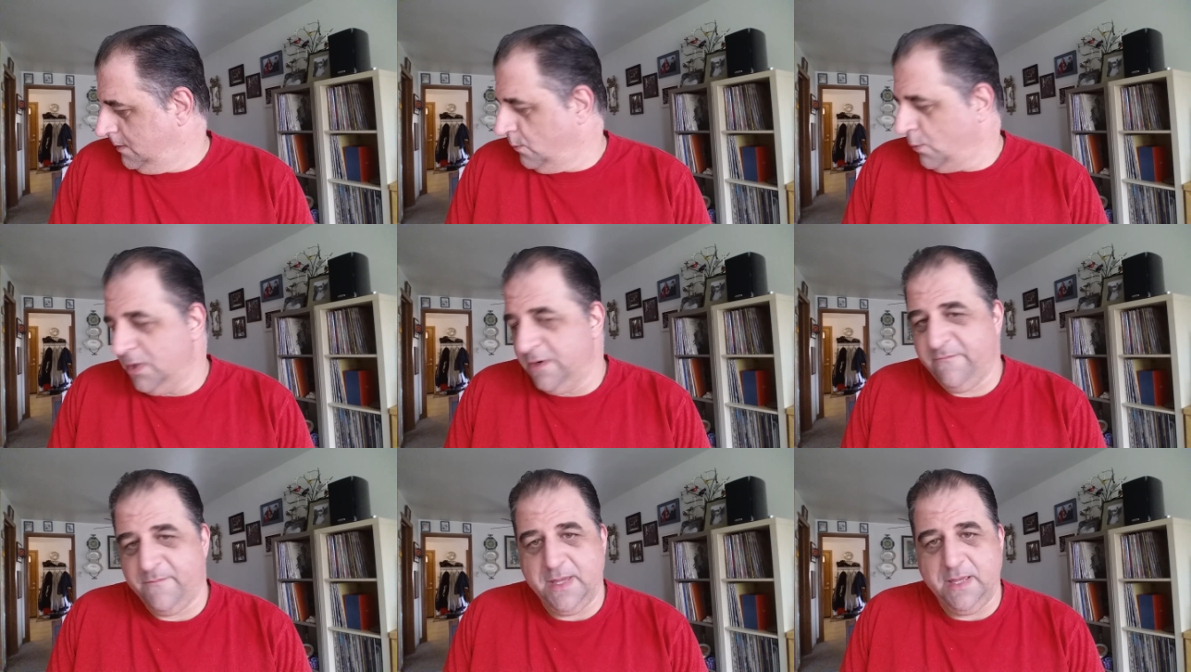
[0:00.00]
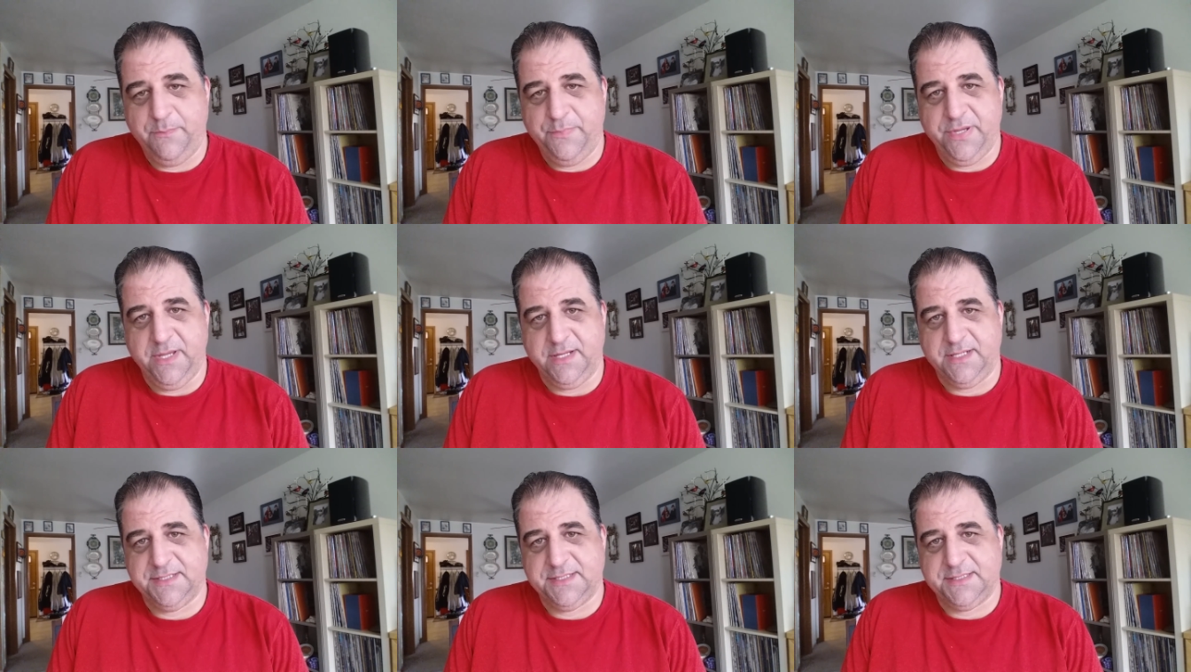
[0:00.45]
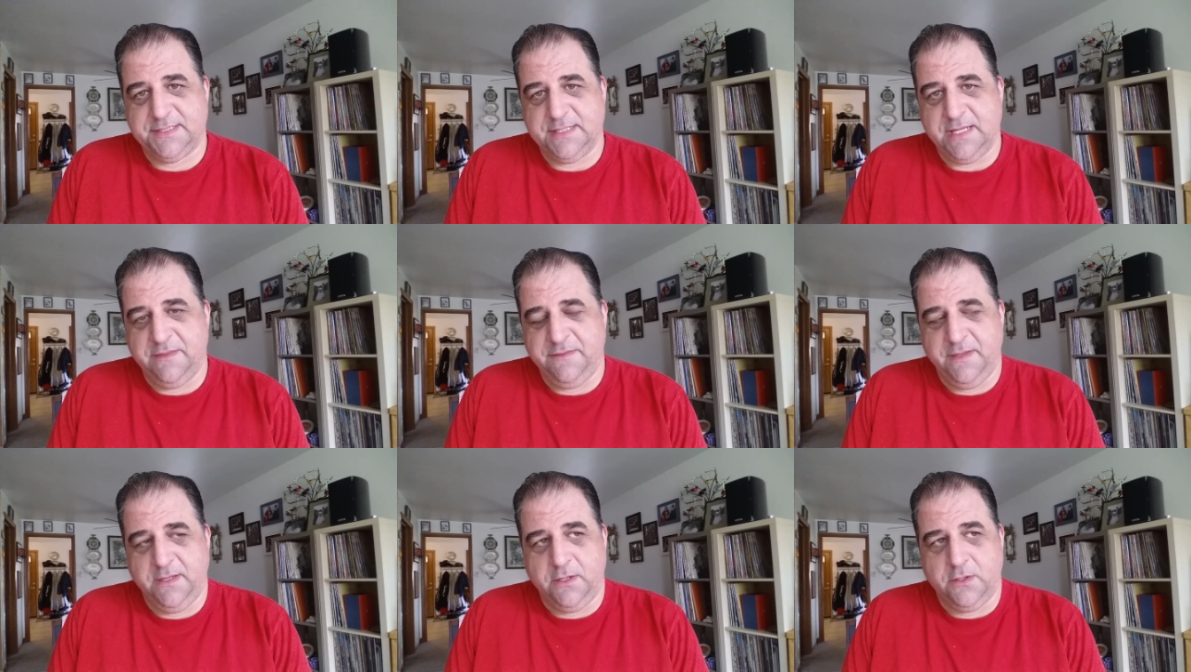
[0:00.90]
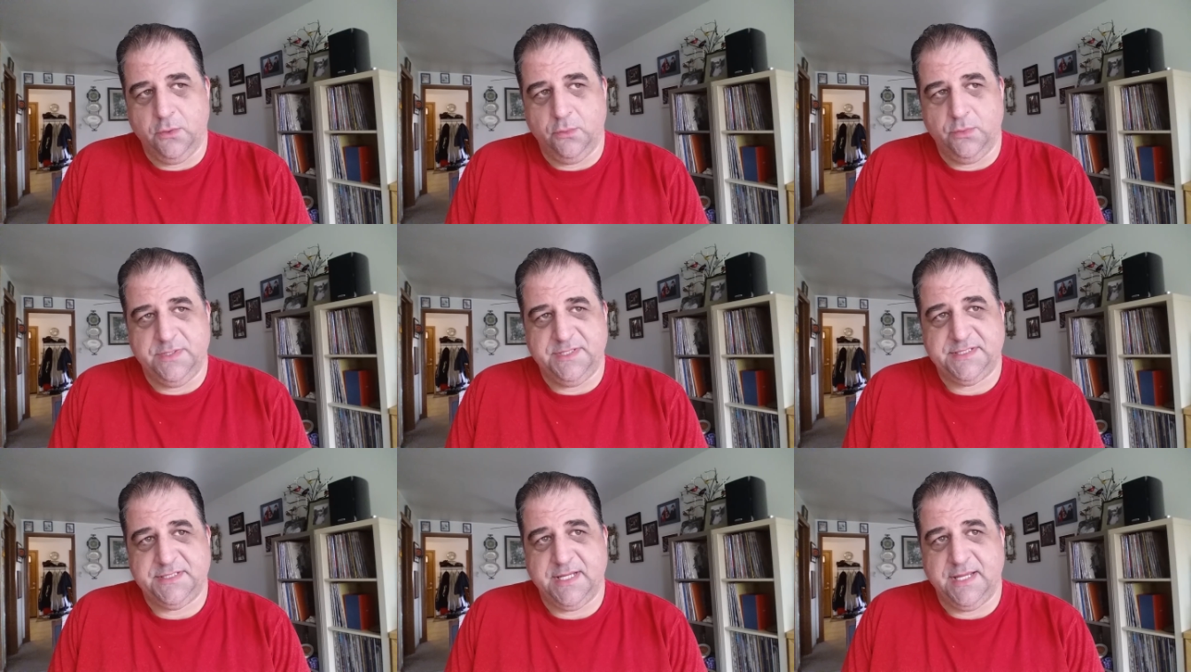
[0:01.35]
One of my picks, I think,
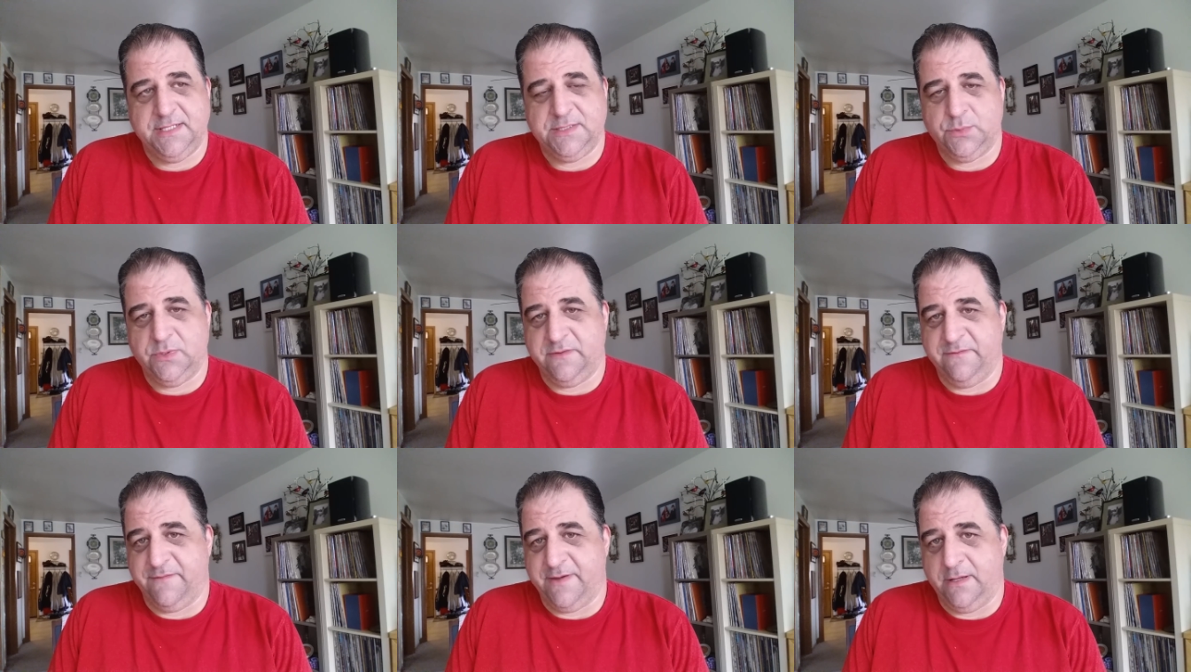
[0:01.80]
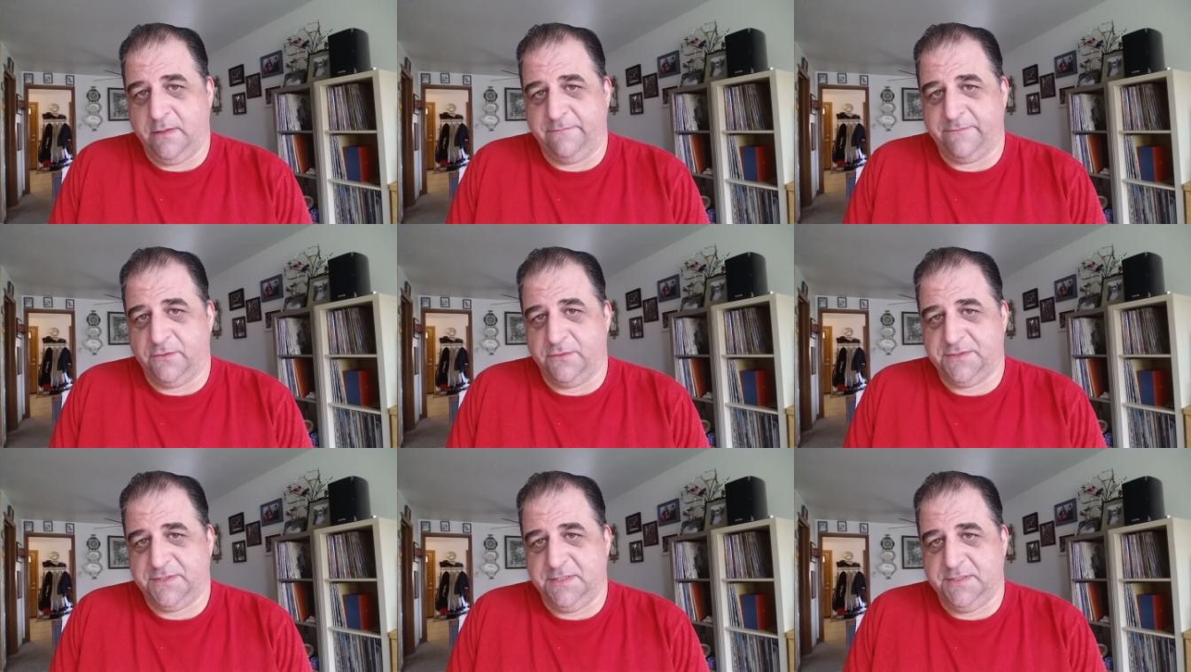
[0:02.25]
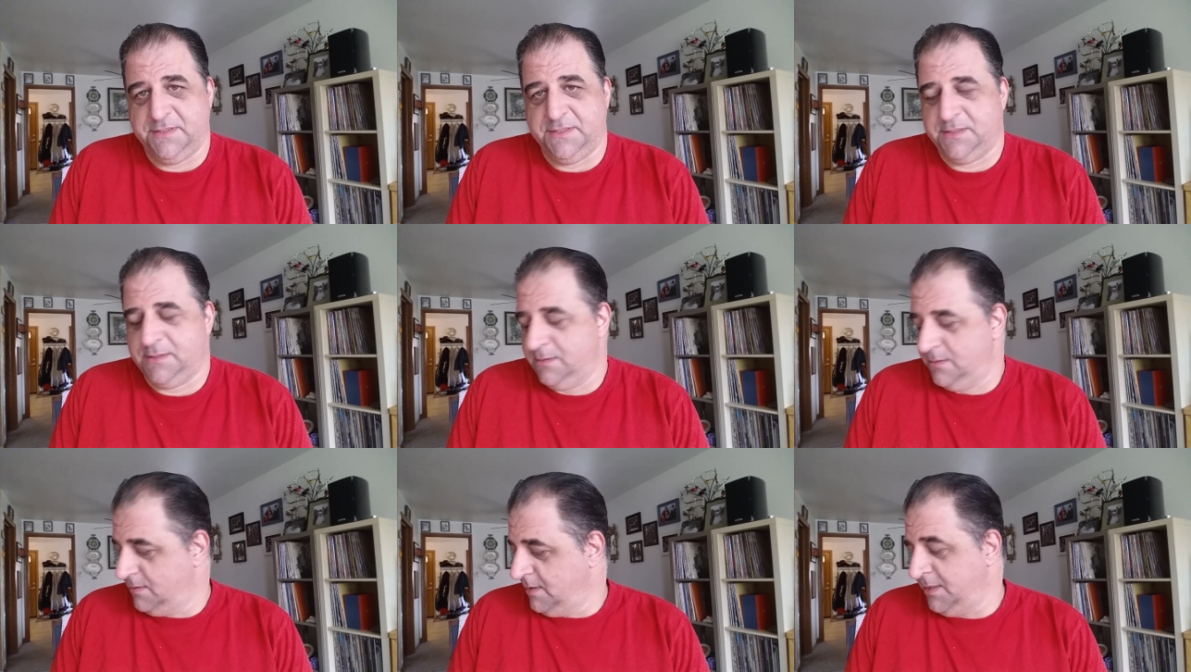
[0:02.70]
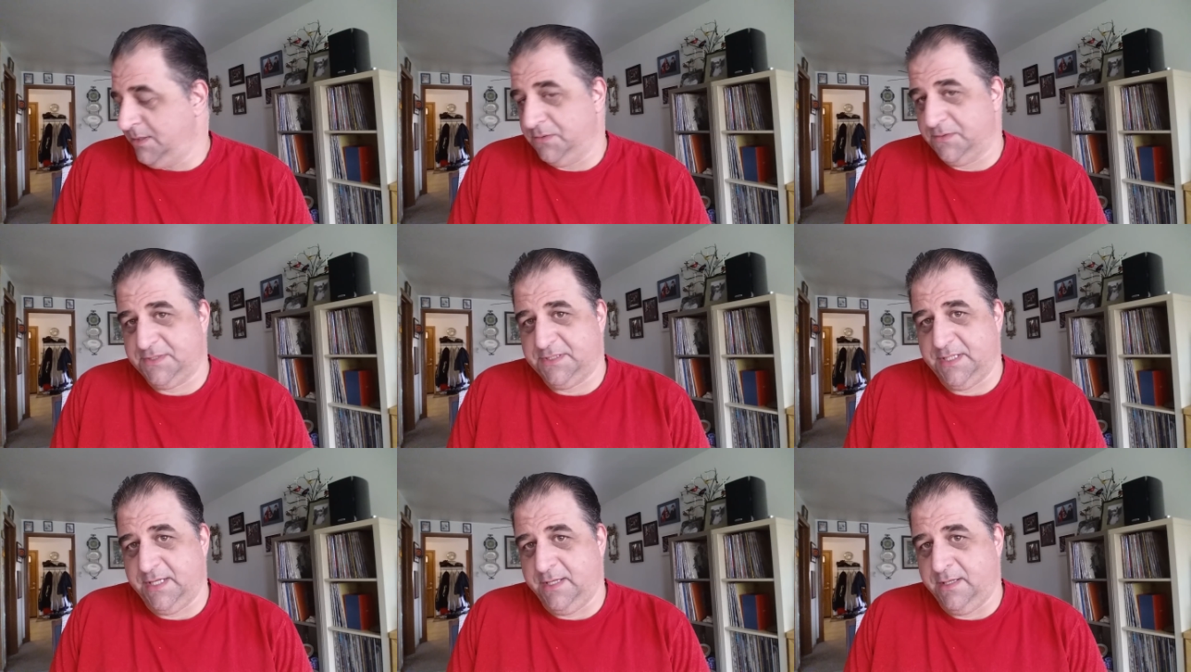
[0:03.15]
coincides with the vinyl verses, and you'll
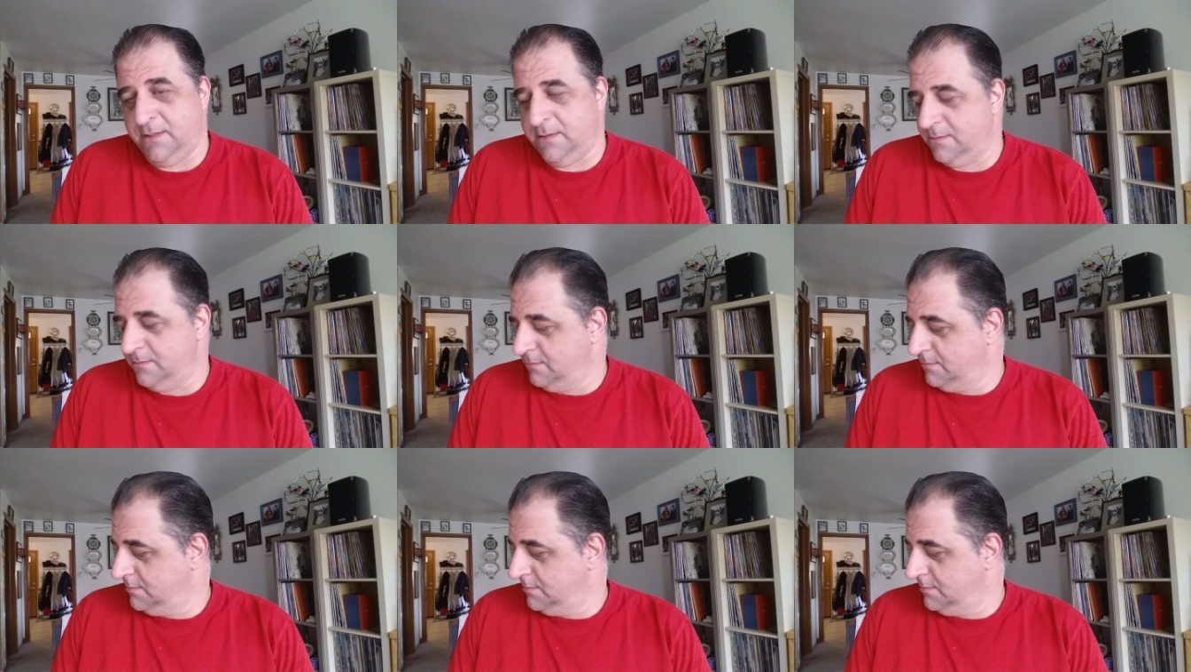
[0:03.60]
see.